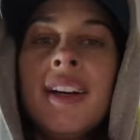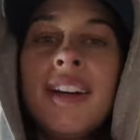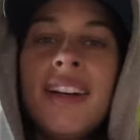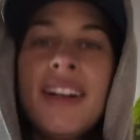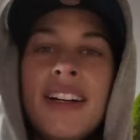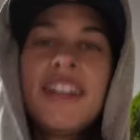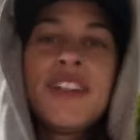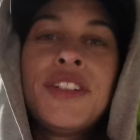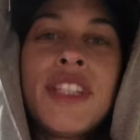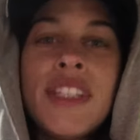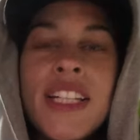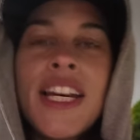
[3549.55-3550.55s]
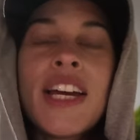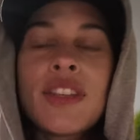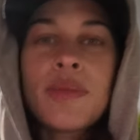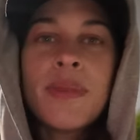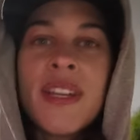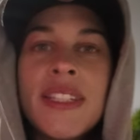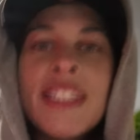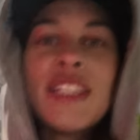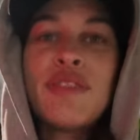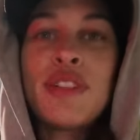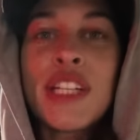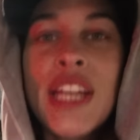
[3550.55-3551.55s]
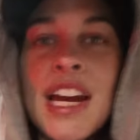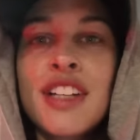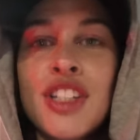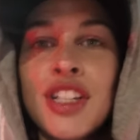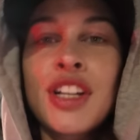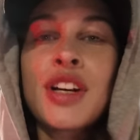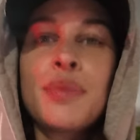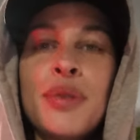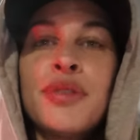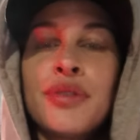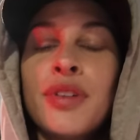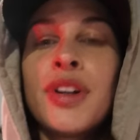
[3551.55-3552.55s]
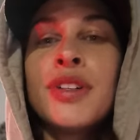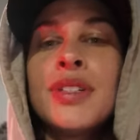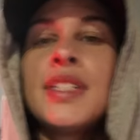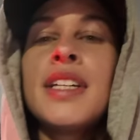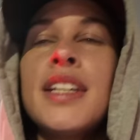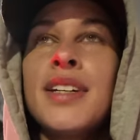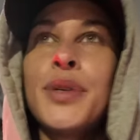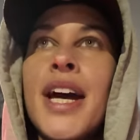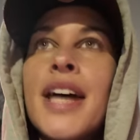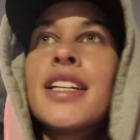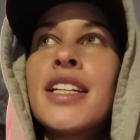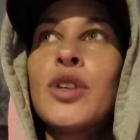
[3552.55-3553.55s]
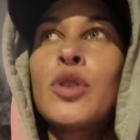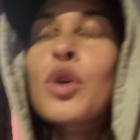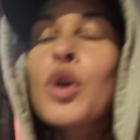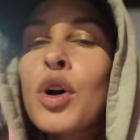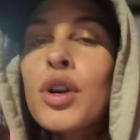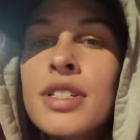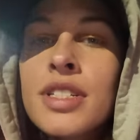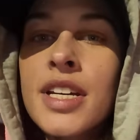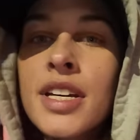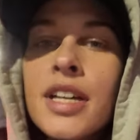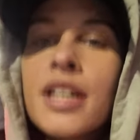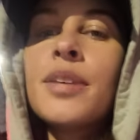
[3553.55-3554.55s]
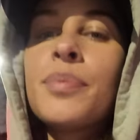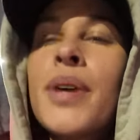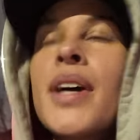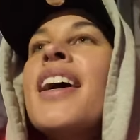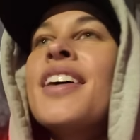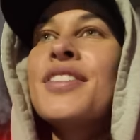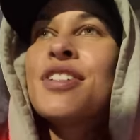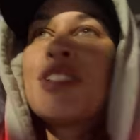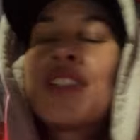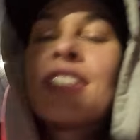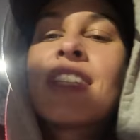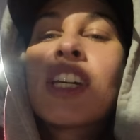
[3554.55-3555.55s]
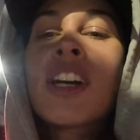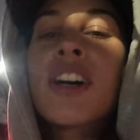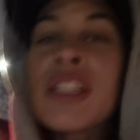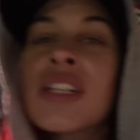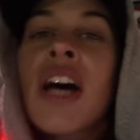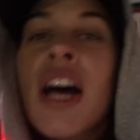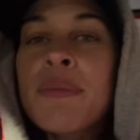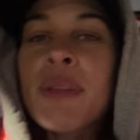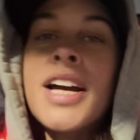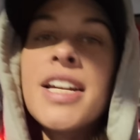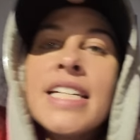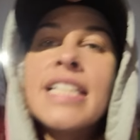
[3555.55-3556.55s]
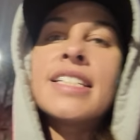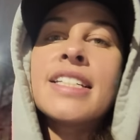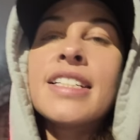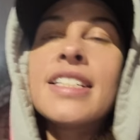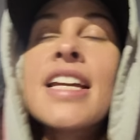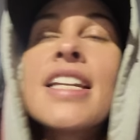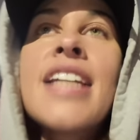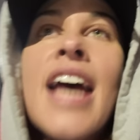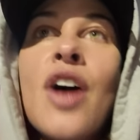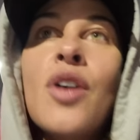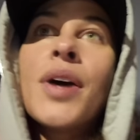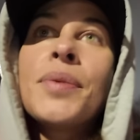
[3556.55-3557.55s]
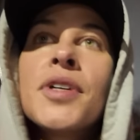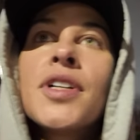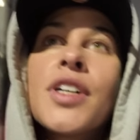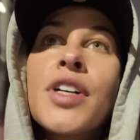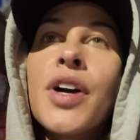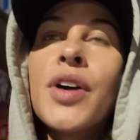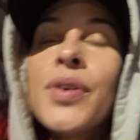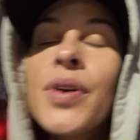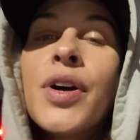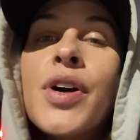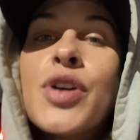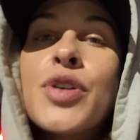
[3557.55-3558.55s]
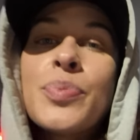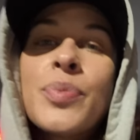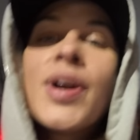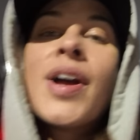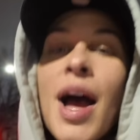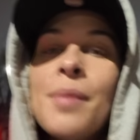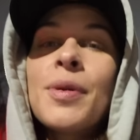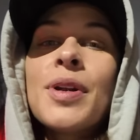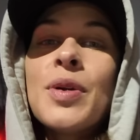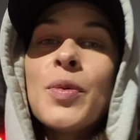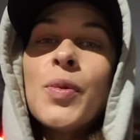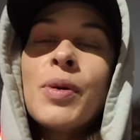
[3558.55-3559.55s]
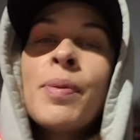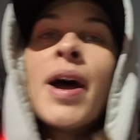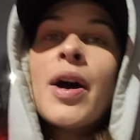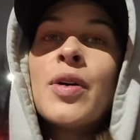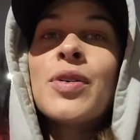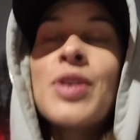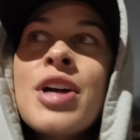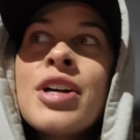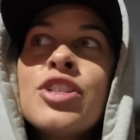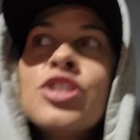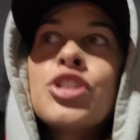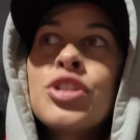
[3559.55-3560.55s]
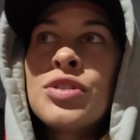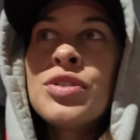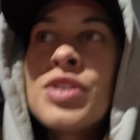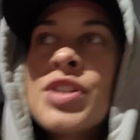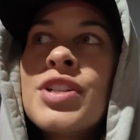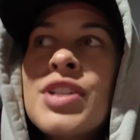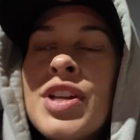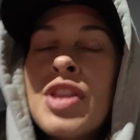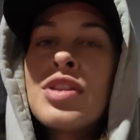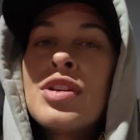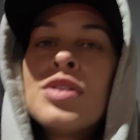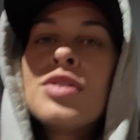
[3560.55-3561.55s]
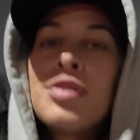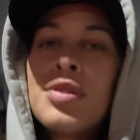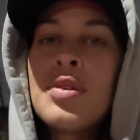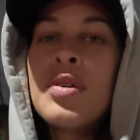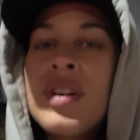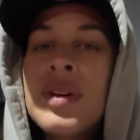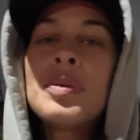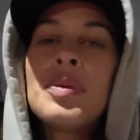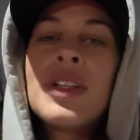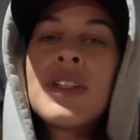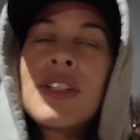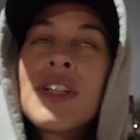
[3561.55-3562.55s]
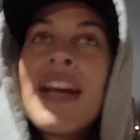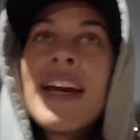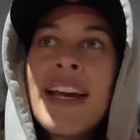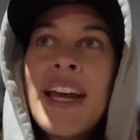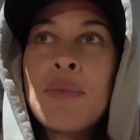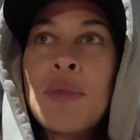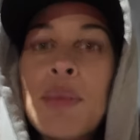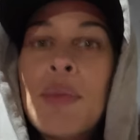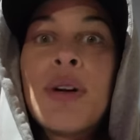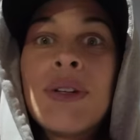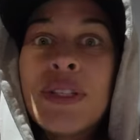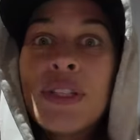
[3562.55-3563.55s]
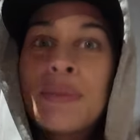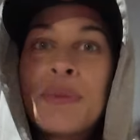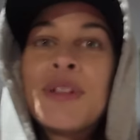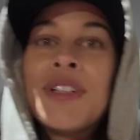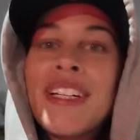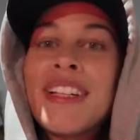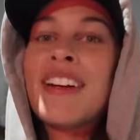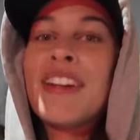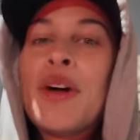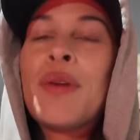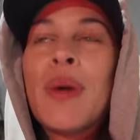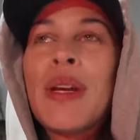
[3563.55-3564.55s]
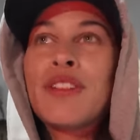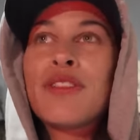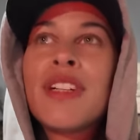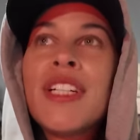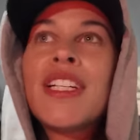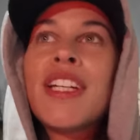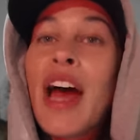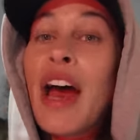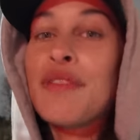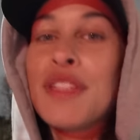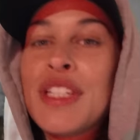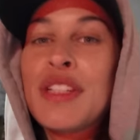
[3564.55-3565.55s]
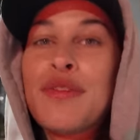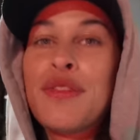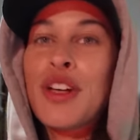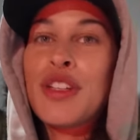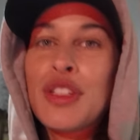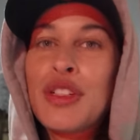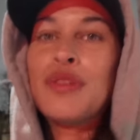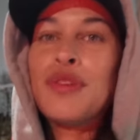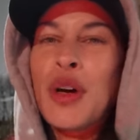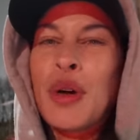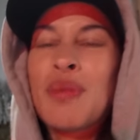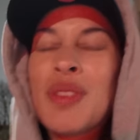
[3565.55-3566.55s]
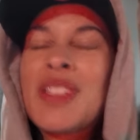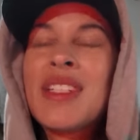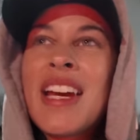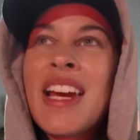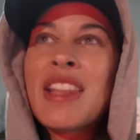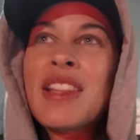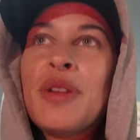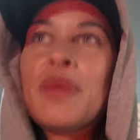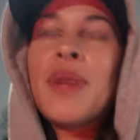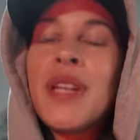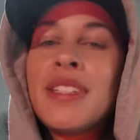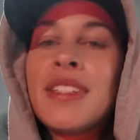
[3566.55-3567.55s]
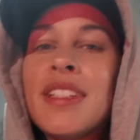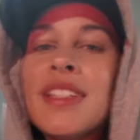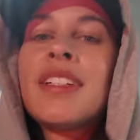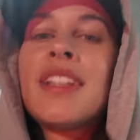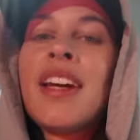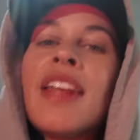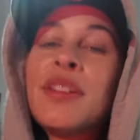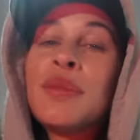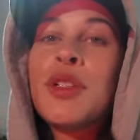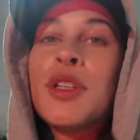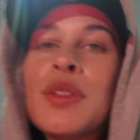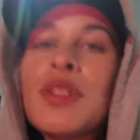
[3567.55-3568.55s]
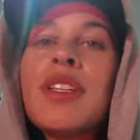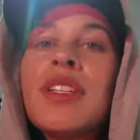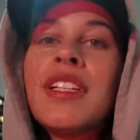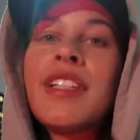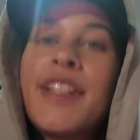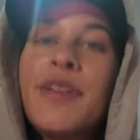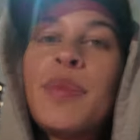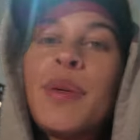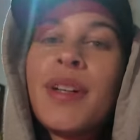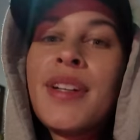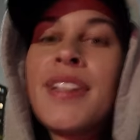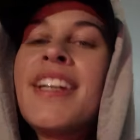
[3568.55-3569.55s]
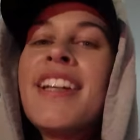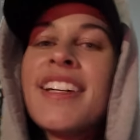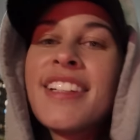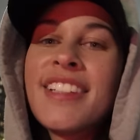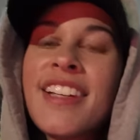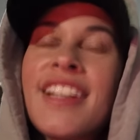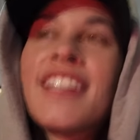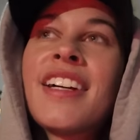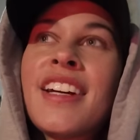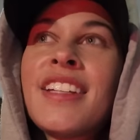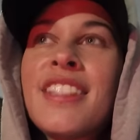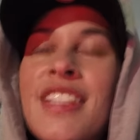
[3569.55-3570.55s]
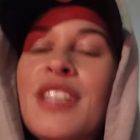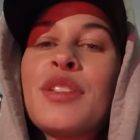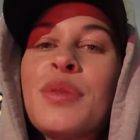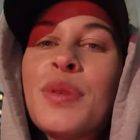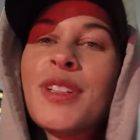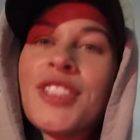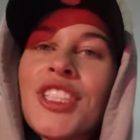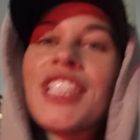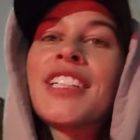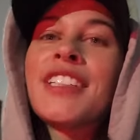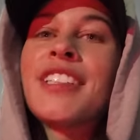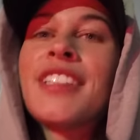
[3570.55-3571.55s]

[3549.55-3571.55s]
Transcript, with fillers: Ah, honestly, had the best evening catching up with Rosie. We had a little gossip. It was just the girl time that I needed. And now I'm going to go home. I'm going to whip out Dune, the novel which came in the post this morning. I can't wait to read it. I've seen the first two films. They're amazing. And then I'm going to sleep. Good night, guys. Thanks for watching.